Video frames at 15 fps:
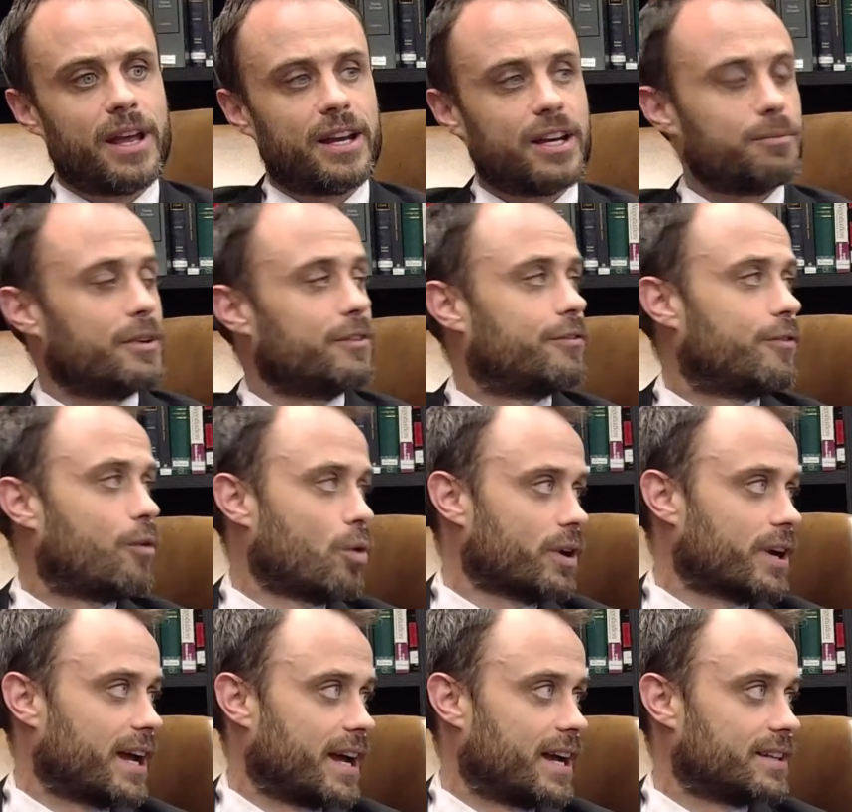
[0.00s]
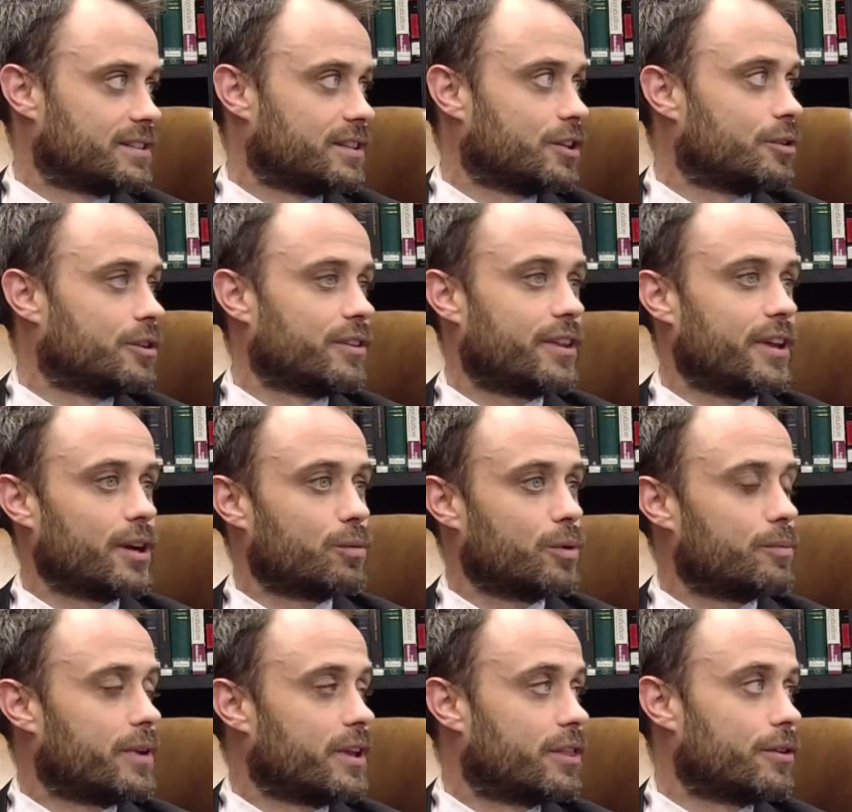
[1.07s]
It had been forecast that there
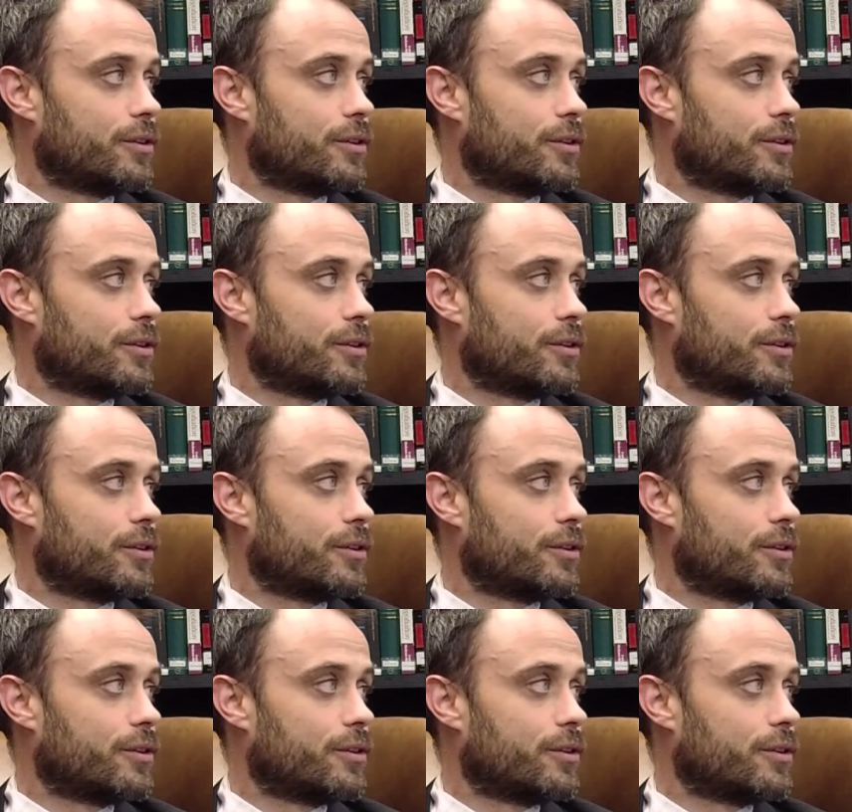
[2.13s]
would be